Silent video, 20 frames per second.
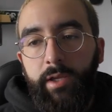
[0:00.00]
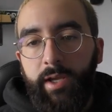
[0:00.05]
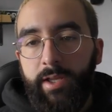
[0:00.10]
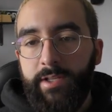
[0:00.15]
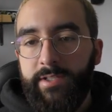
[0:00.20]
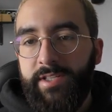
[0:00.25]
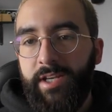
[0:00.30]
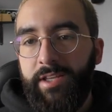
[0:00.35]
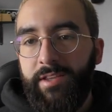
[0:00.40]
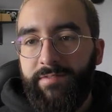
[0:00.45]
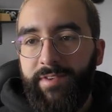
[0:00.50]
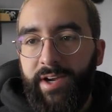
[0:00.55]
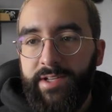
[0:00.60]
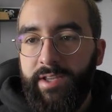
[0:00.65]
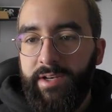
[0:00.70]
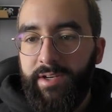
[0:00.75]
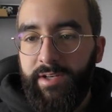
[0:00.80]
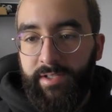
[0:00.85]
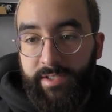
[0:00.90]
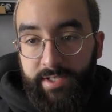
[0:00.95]
You can see the
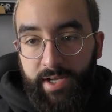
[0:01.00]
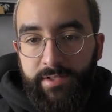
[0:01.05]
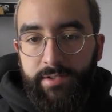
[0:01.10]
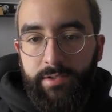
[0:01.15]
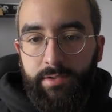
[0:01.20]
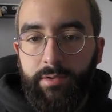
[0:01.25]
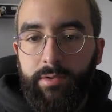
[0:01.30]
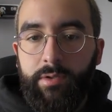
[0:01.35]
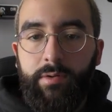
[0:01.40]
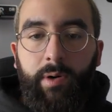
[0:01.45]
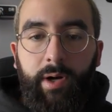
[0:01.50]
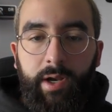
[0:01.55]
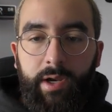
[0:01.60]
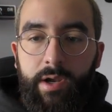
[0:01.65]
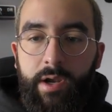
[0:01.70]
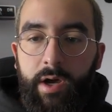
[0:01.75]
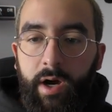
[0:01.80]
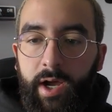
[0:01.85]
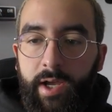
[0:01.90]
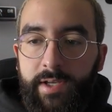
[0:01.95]
fact that it does look quite
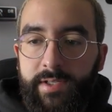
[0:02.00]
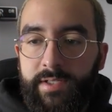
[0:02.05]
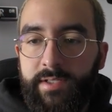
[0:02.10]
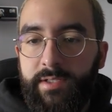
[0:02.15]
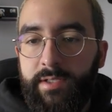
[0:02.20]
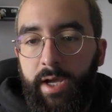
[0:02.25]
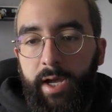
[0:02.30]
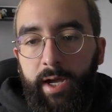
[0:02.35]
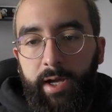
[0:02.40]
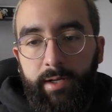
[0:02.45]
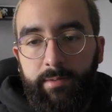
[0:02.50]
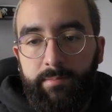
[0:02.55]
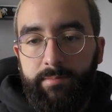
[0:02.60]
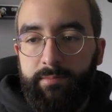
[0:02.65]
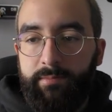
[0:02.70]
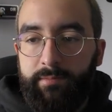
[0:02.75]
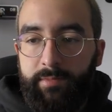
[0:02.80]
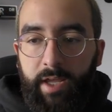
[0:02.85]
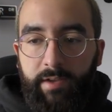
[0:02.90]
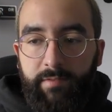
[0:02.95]
nice.
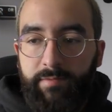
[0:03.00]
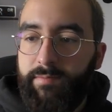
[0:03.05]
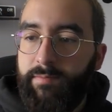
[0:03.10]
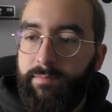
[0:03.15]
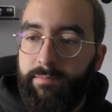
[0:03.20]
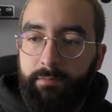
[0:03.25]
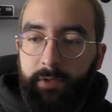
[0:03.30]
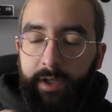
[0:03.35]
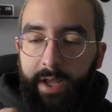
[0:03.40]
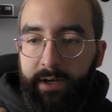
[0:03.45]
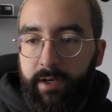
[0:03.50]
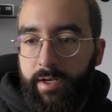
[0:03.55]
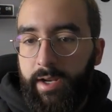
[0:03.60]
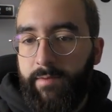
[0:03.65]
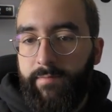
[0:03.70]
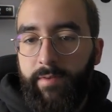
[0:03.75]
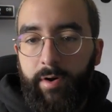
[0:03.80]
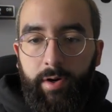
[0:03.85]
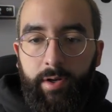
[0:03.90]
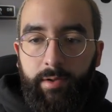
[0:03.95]
They've laid it
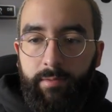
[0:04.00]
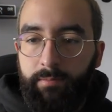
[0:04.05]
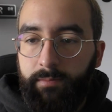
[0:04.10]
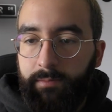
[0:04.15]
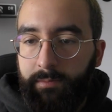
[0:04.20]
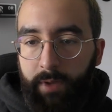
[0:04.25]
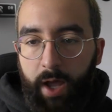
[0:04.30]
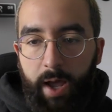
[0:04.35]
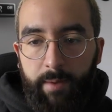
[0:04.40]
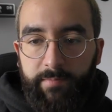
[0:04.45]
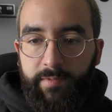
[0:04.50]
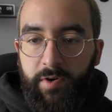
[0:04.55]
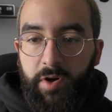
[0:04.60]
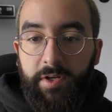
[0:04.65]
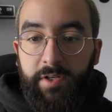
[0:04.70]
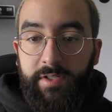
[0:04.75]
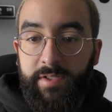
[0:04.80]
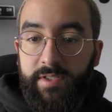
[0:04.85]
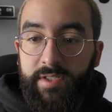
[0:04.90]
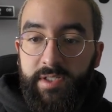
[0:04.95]
out very
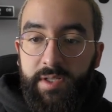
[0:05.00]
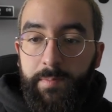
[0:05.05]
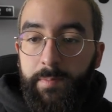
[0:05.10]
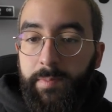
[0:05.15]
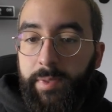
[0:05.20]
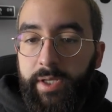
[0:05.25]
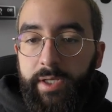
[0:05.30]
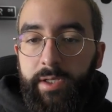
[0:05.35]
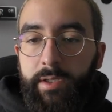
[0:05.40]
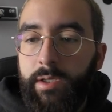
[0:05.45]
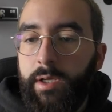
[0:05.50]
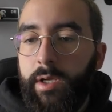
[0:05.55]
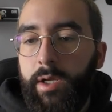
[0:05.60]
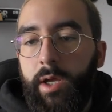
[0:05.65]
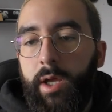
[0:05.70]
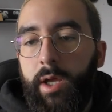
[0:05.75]
upfront and simply,